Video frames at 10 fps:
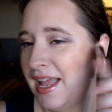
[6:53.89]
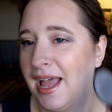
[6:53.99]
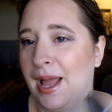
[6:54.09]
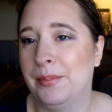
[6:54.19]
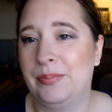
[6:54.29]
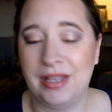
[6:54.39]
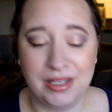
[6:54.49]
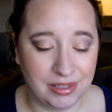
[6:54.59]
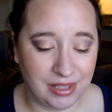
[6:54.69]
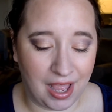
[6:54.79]

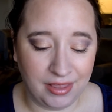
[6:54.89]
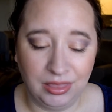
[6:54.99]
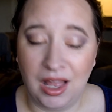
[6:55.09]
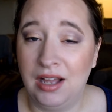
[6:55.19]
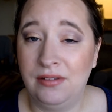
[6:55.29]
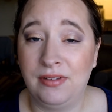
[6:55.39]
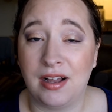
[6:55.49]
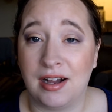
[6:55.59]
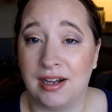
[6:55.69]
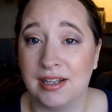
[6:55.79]
I love
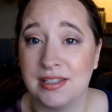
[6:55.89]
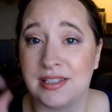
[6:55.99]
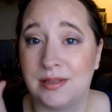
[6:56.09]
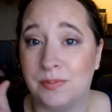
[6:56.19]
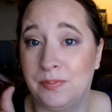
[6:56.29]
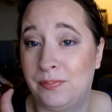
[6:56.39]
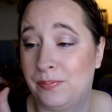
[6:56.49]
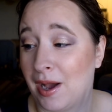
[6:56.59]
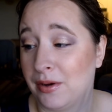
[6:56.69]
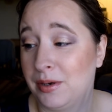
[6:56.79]
Han's
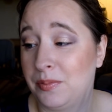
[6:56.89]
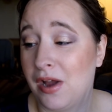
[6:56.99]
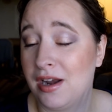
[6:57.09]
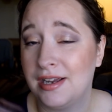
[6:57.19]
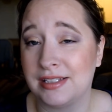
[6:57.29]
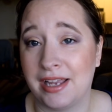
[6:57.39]
powder products.